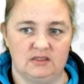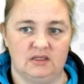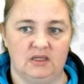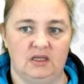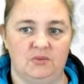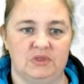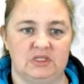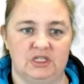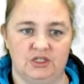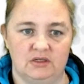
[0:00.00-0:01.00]
the
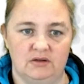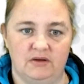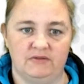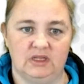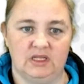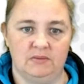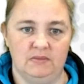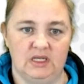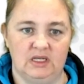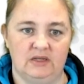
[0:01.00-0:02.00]
position of the
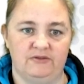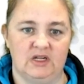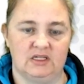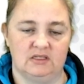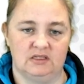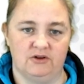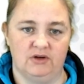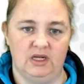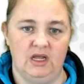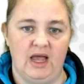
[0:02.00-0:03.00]
limb if
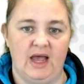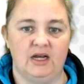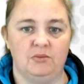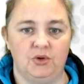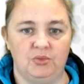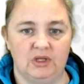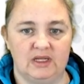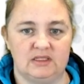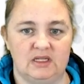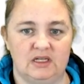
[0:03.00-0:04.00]
necessary and
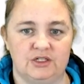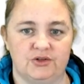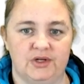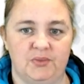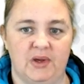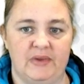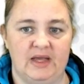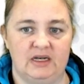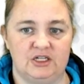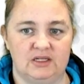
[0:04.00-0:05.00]
immobilise the injury by
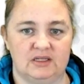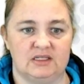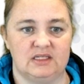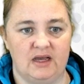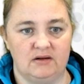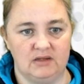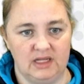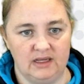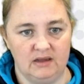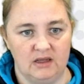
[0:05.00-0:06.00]
bandaging the sound
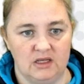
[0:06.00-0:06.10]
leg